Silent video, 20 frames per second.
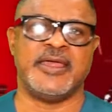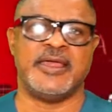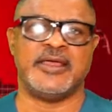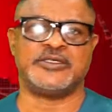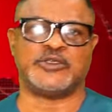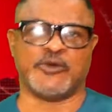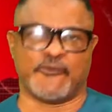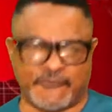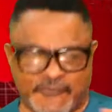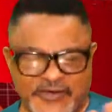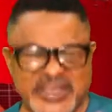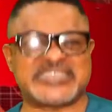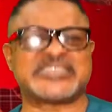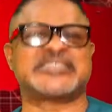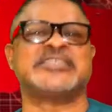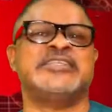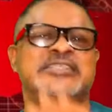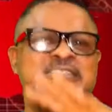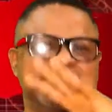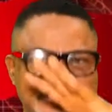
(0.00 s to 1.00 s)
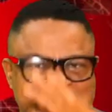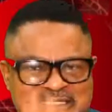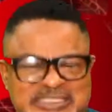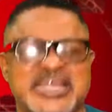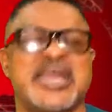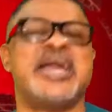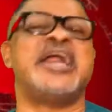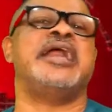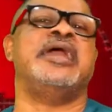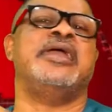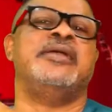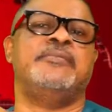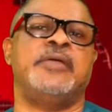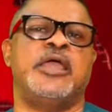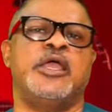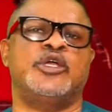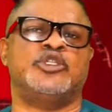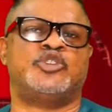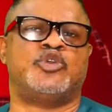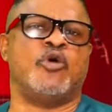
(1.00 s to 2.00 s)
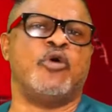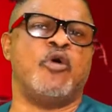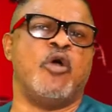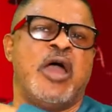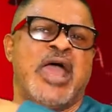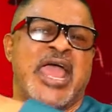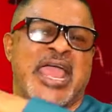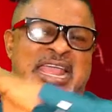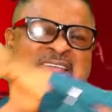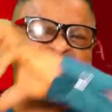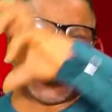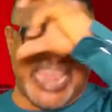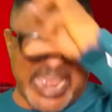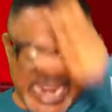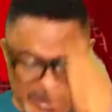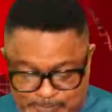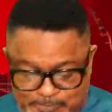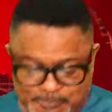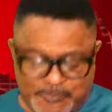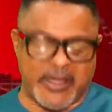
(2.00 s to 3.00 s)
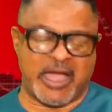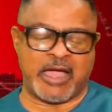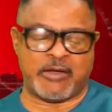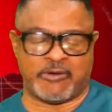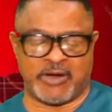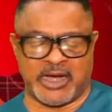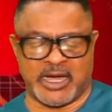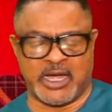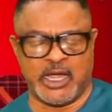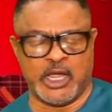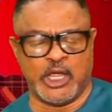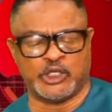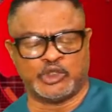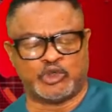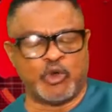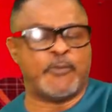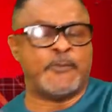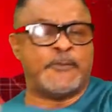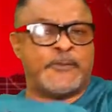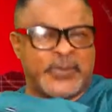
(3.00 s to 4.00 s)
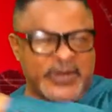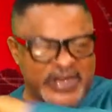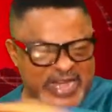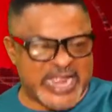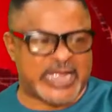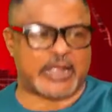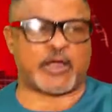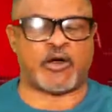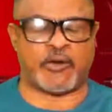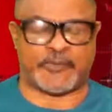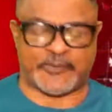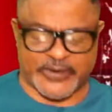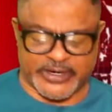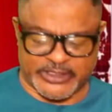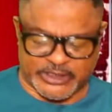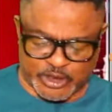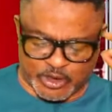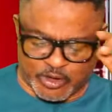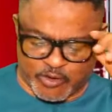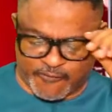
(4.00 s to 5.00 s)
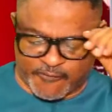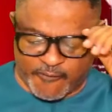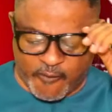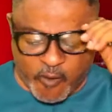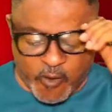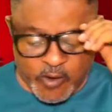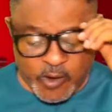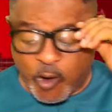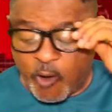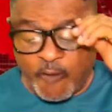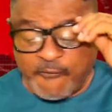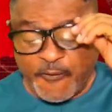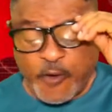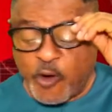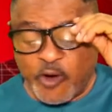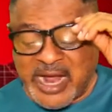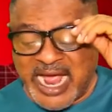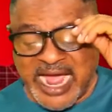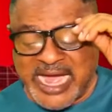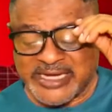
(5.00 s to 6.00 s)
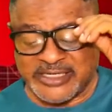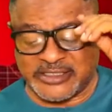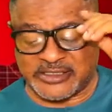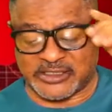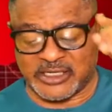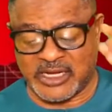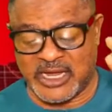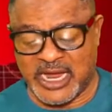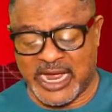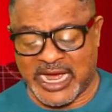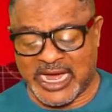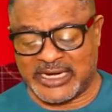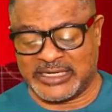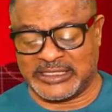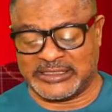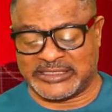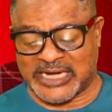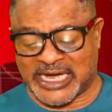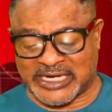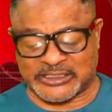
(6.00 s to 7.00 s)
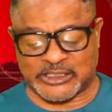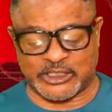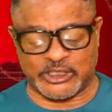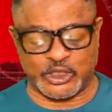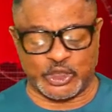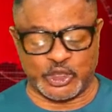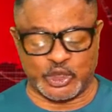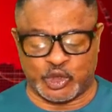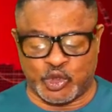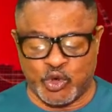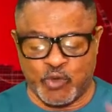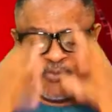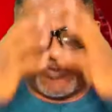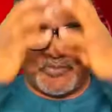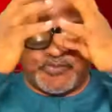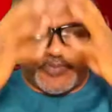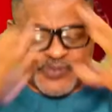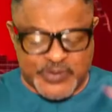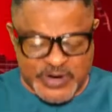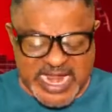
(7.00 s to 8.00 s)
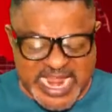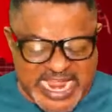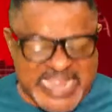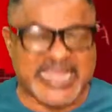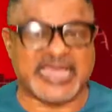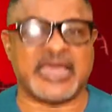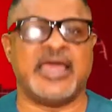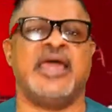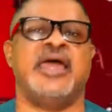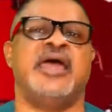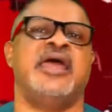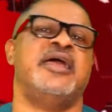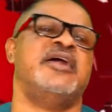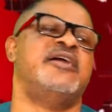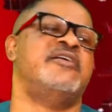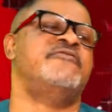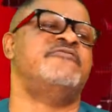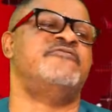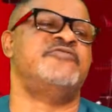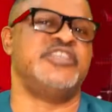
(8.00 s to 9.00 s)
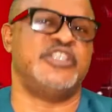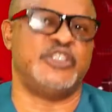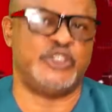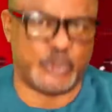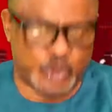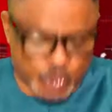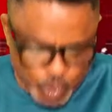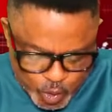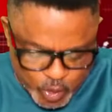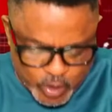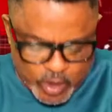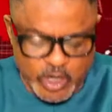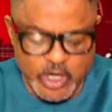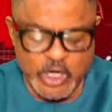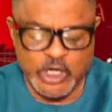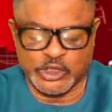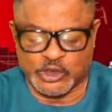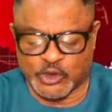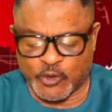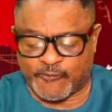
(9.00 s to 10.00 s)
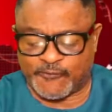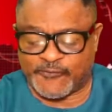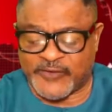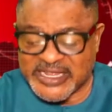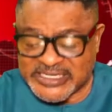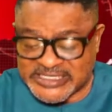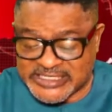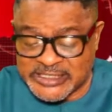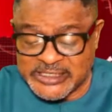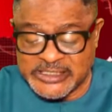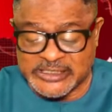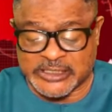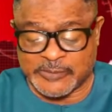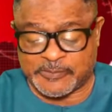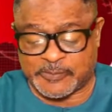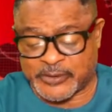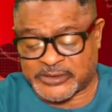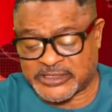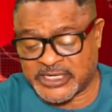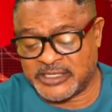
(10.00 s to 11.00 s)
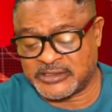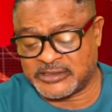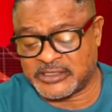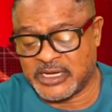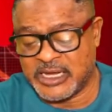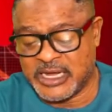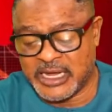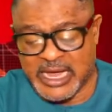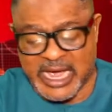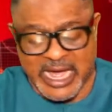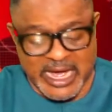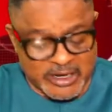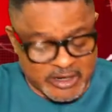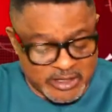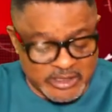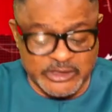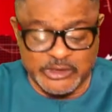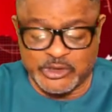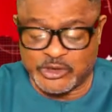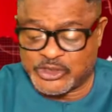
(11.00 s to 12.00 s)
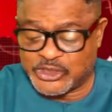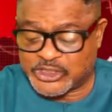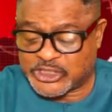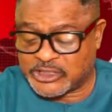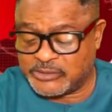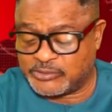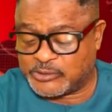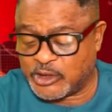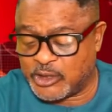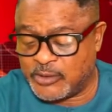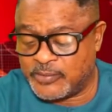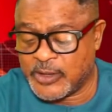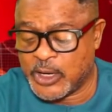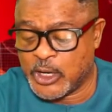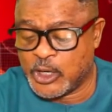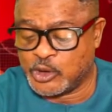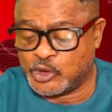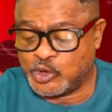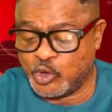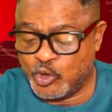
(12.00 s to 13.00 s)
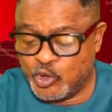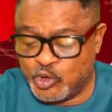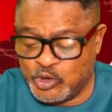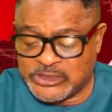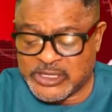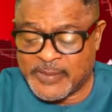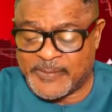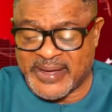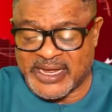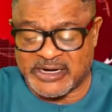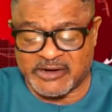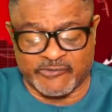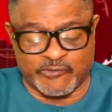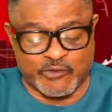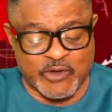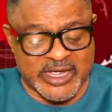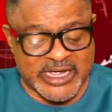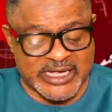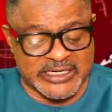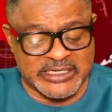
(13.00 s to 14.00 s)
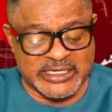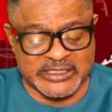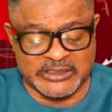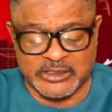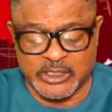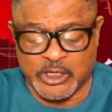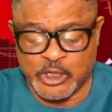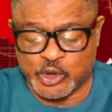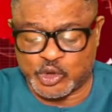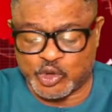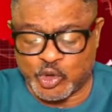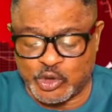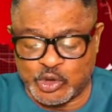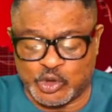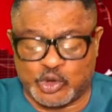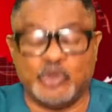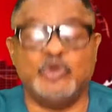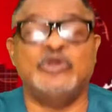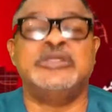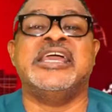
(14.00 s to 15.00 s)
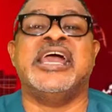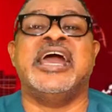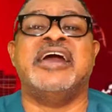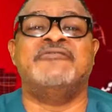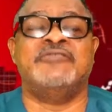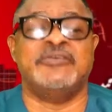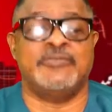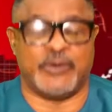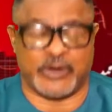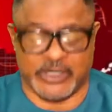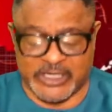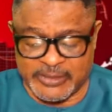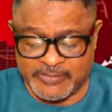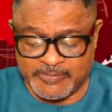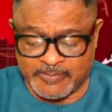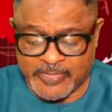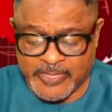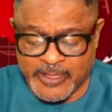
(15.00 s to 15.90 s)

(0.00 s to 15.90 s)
So fasting is a time to gain power to break oppression of all kinds, and that you break every yoke. So fasting is important, according to this scripture, to loose the band of wickedness, to undo the heavy body,